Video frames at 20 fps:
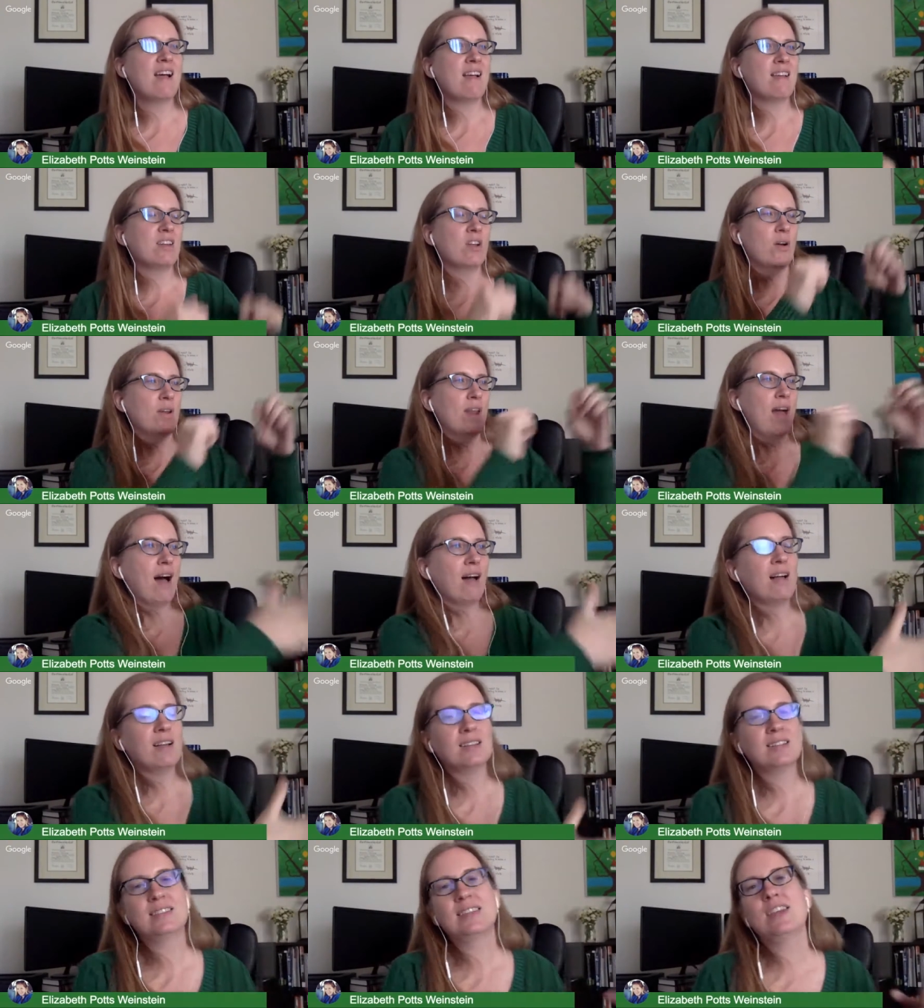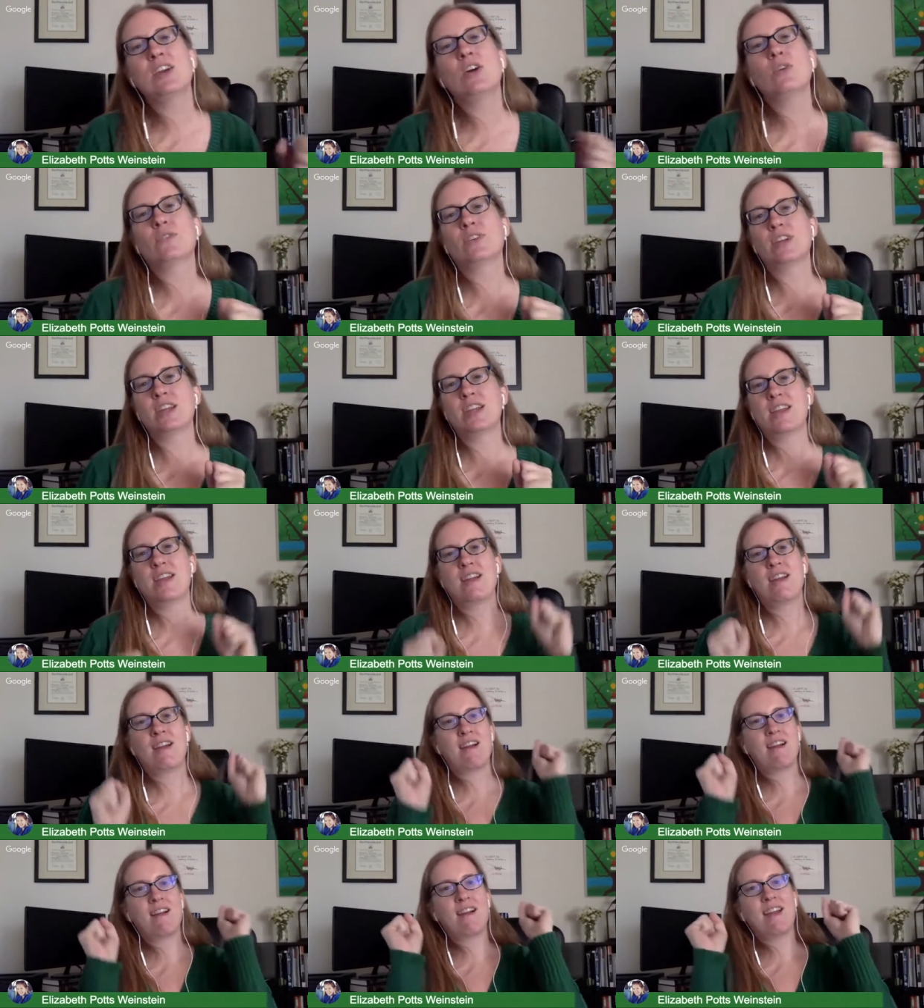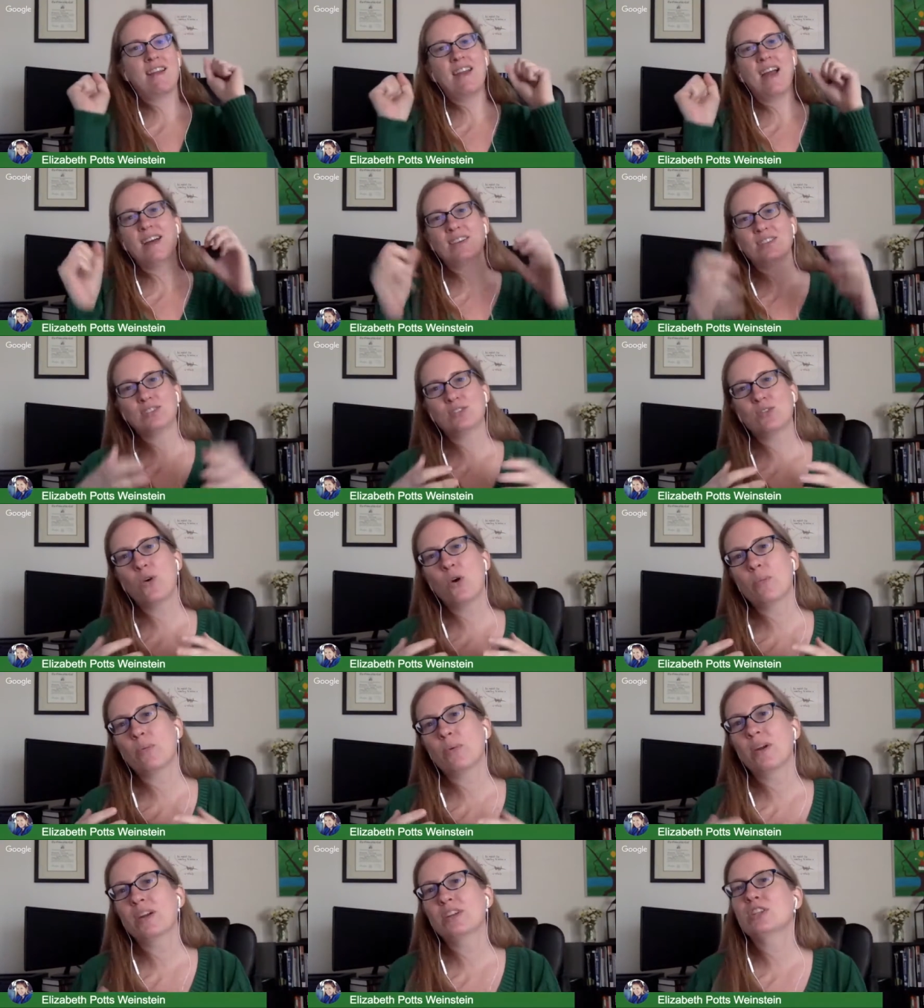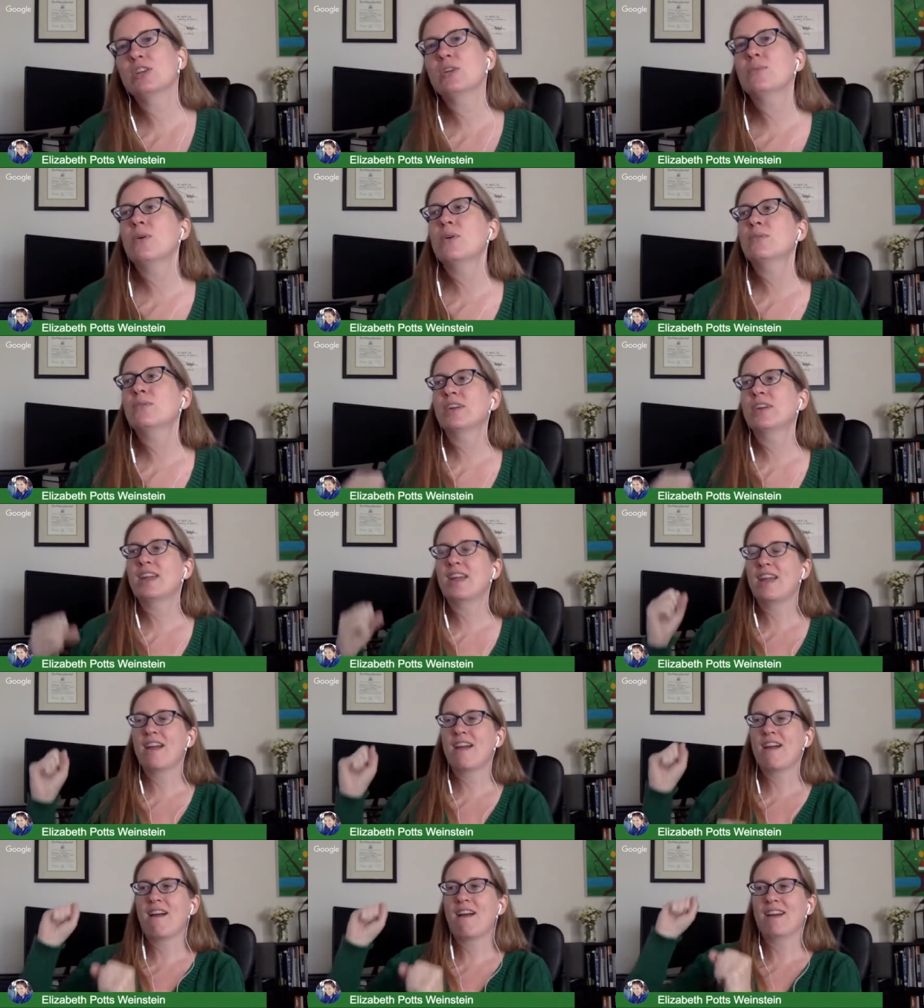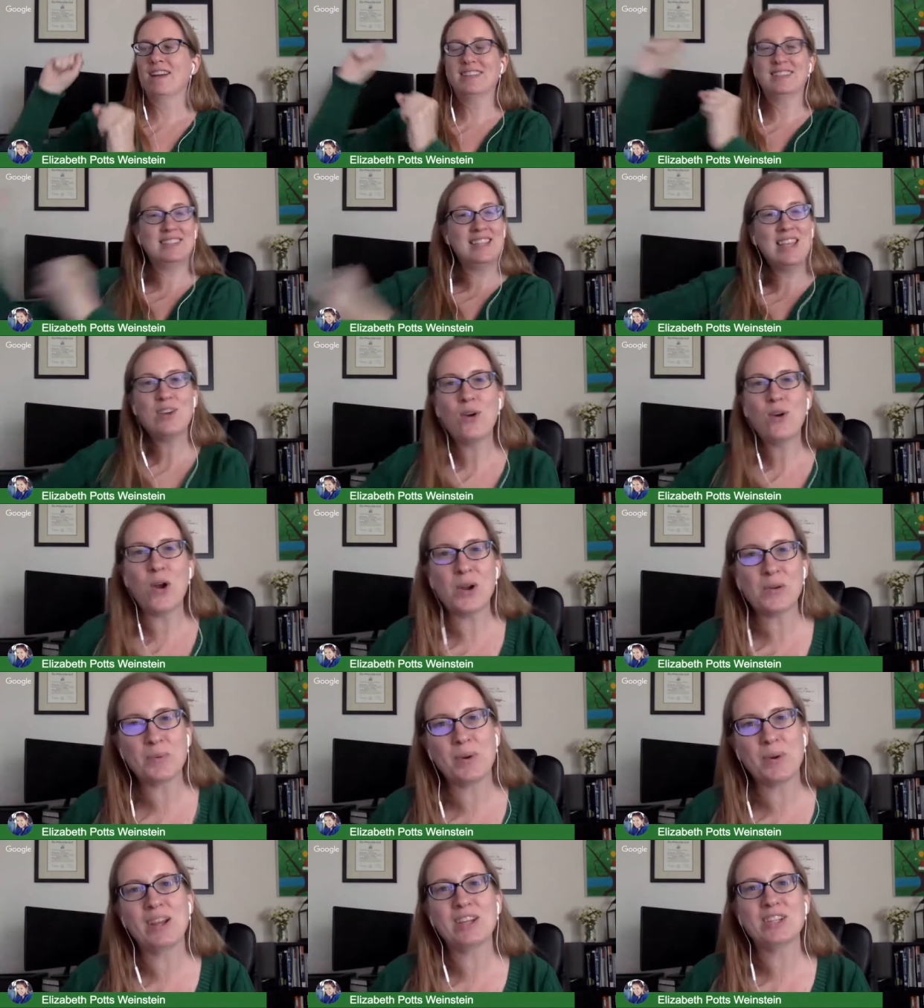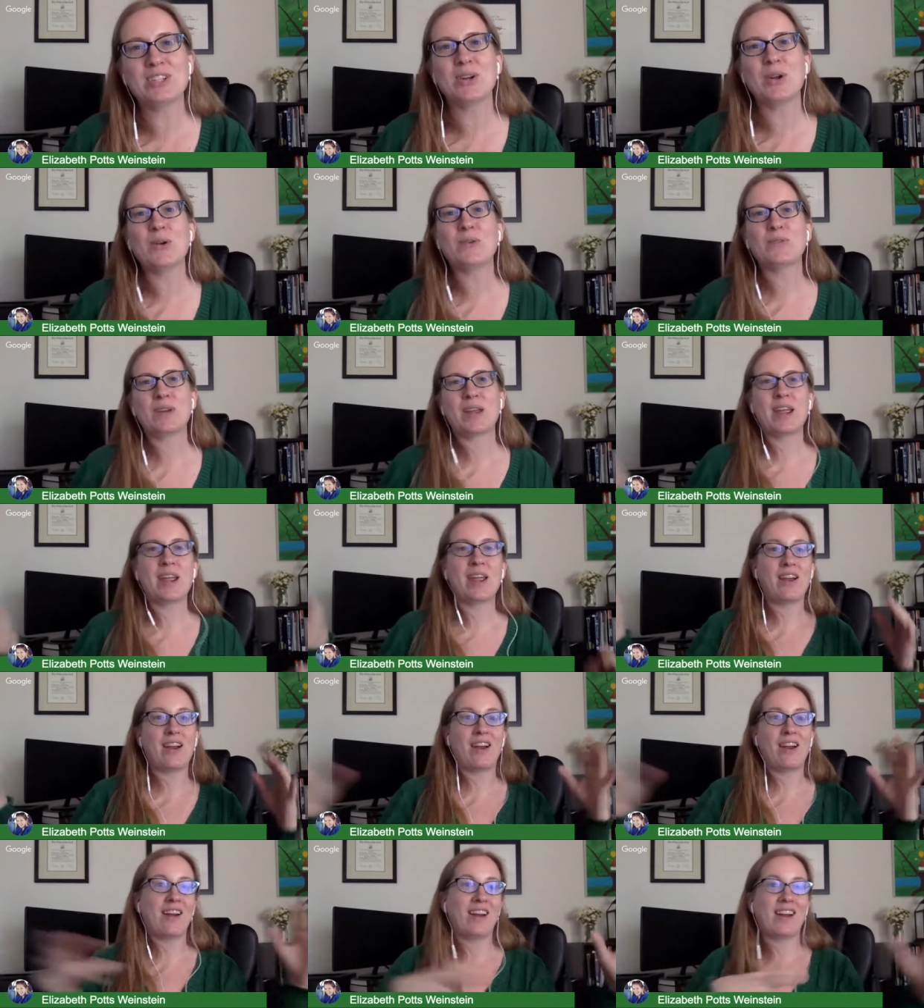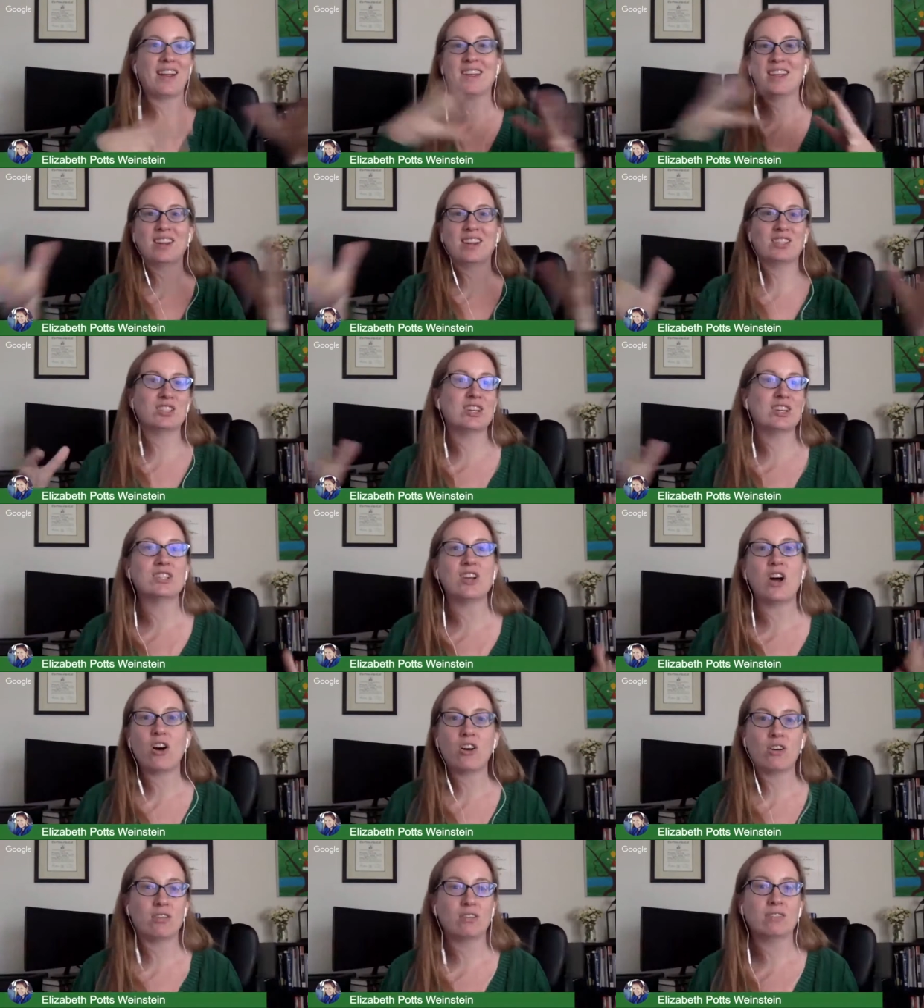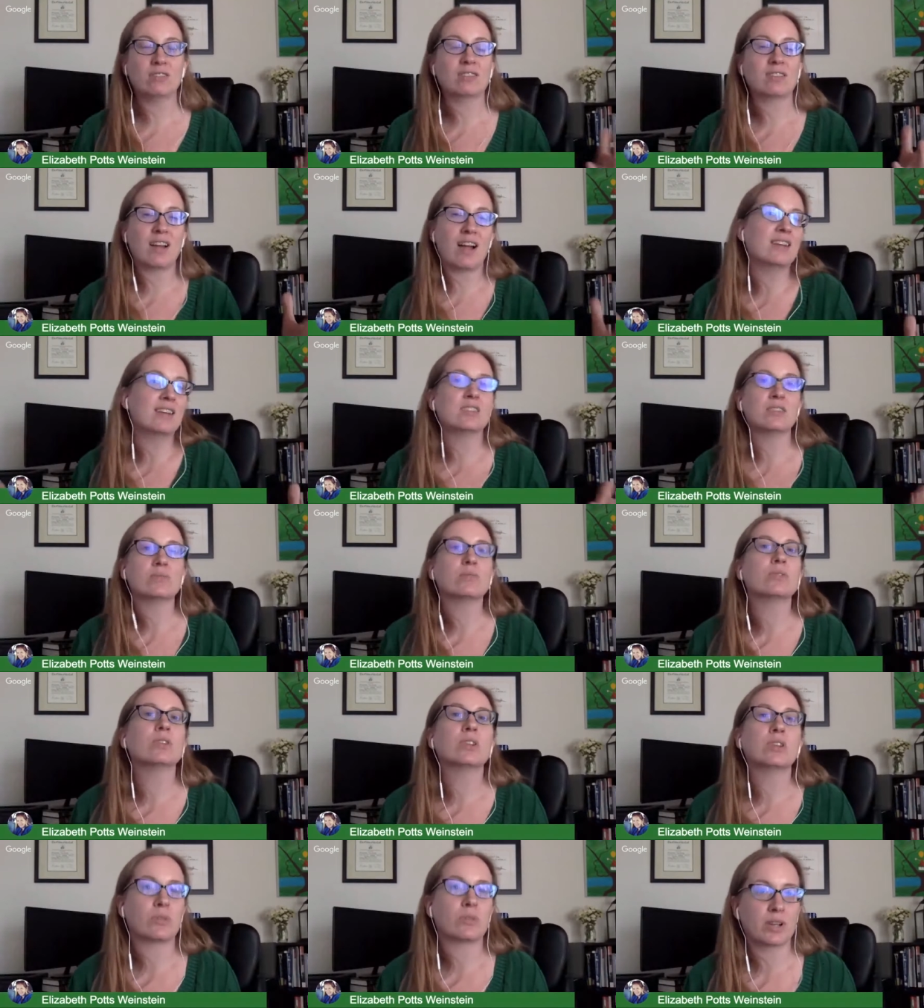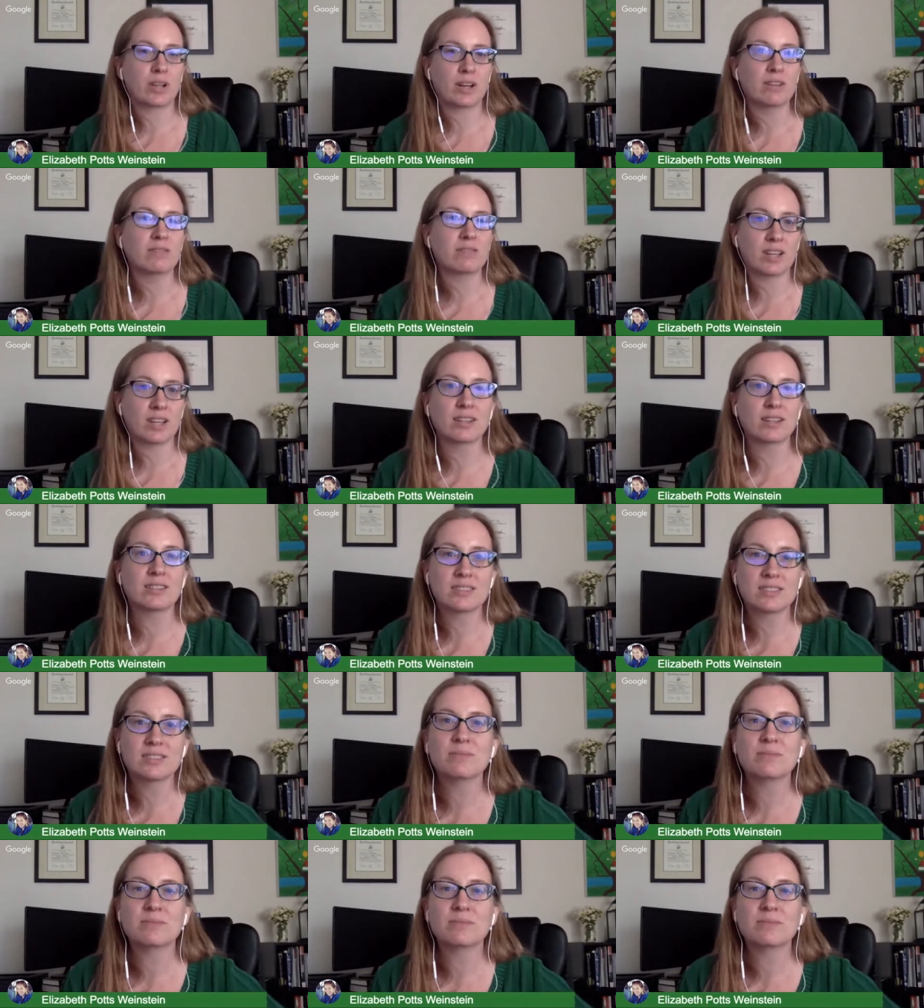an LLC over here, an S corporation over here, a C corporation over here. It does all kinds of really creative things.